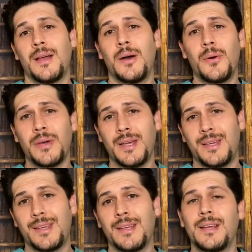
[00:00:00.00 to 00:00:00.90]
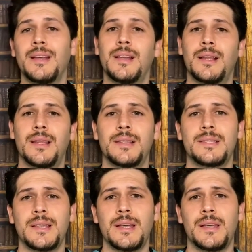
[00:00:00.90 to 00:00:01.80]
Okay, let's
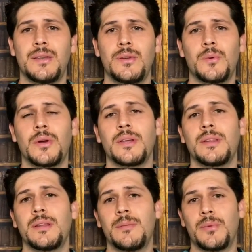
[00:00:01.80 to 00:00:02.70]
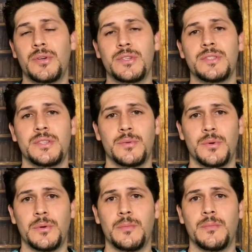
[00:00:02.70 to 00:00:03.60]
say you work in the emergency
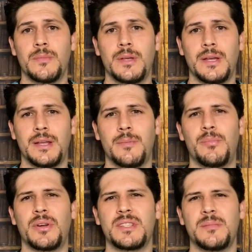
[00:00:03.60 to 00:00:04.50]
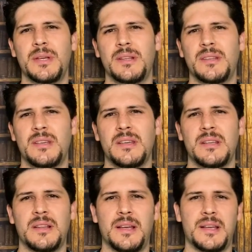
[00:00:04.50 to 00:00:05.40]
room and approximately
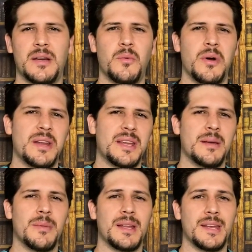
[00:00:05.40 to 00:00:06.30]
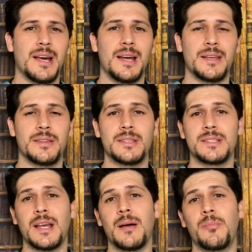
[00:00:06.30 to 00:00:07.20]
like at 1 a.m. at night, this
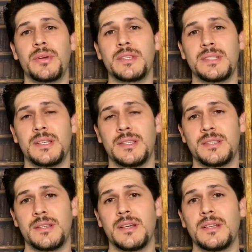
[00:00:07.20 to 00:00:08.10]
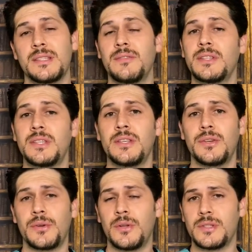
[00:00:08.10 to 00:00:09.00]
dad brings his 17
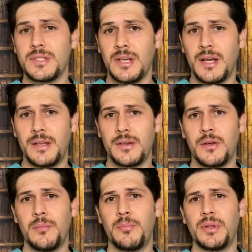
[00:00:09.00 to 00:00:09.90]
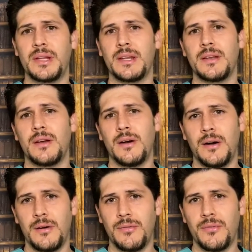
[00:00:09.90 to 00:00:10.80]
year old son complaining
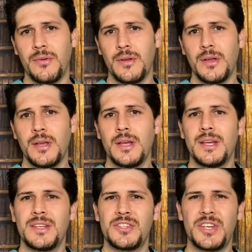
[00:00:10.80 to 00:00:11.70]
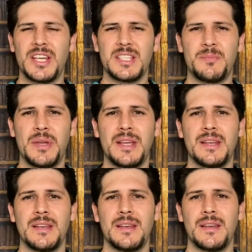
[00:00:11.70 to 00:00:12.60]
of chest
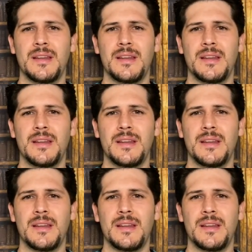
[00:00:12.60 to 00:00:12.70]
pain